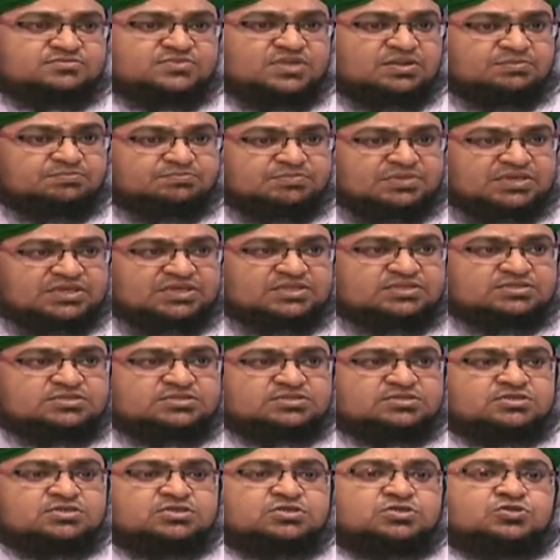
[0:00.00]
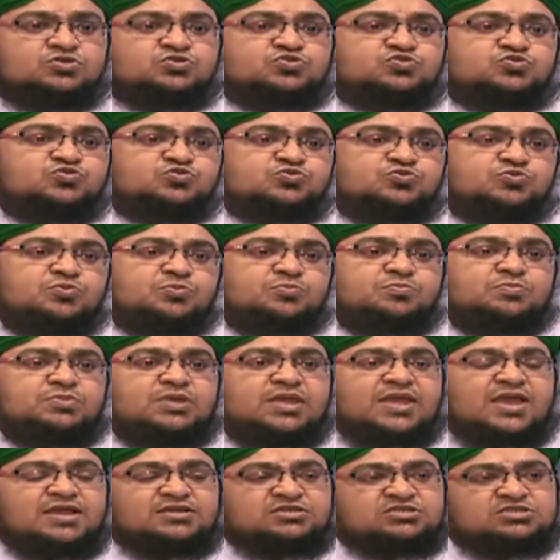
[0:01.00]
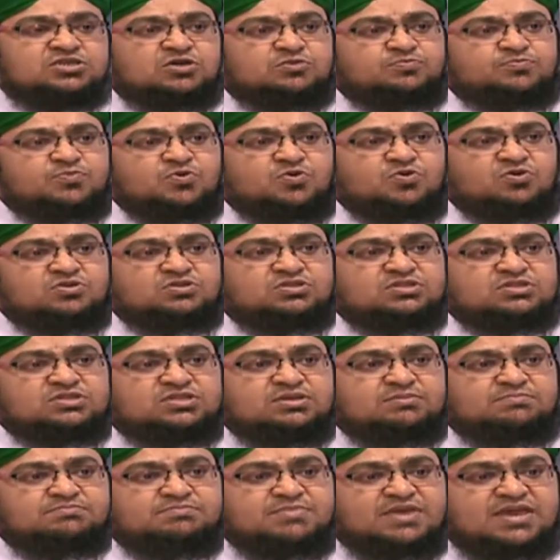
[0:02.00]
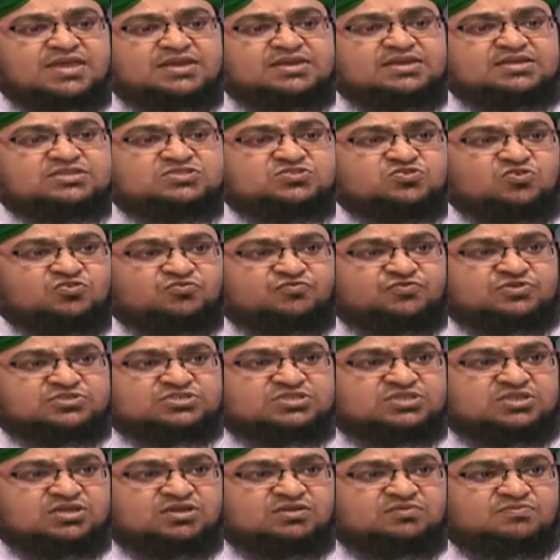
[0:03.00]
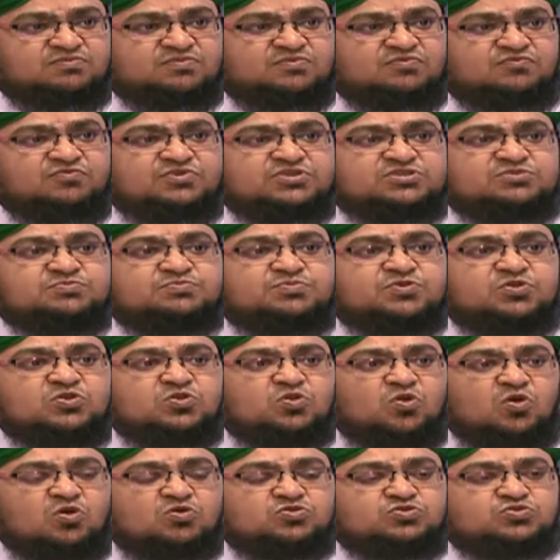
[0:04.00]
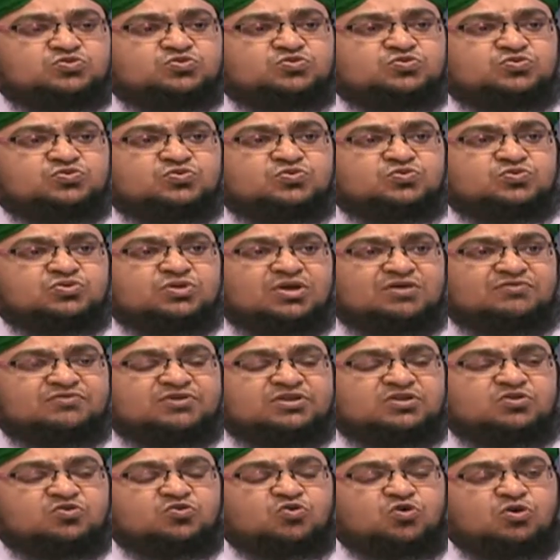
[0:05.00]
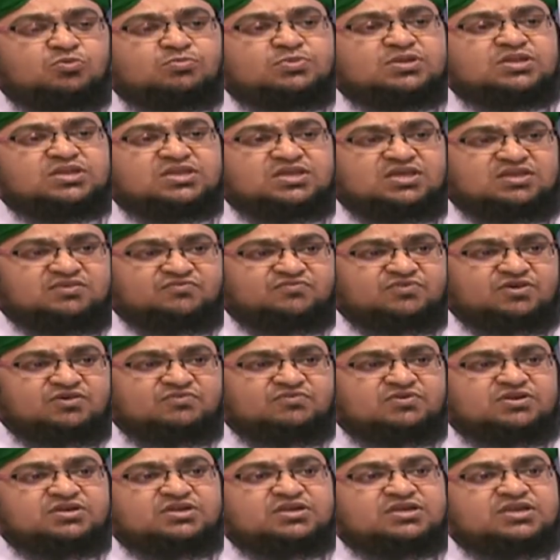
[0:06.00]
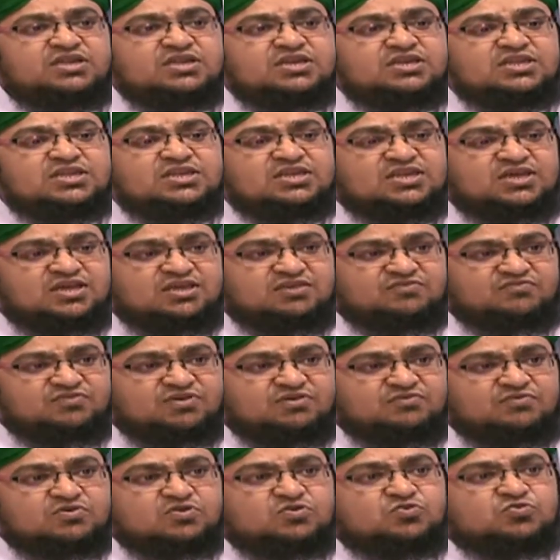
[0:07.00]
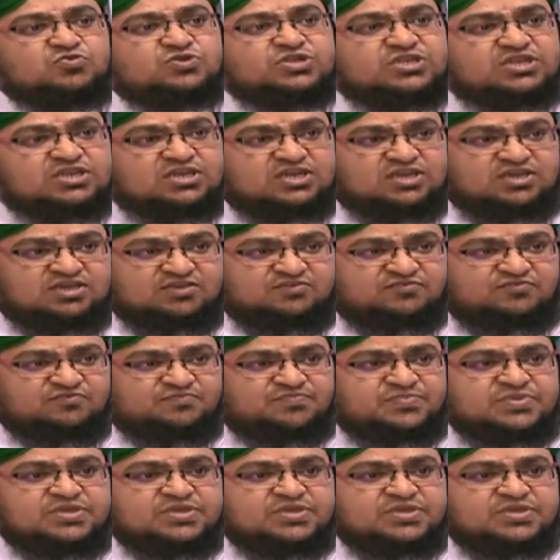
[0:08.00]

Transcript: means to act upon the manners of Islam which belong to our common life, our daily life, our routine life,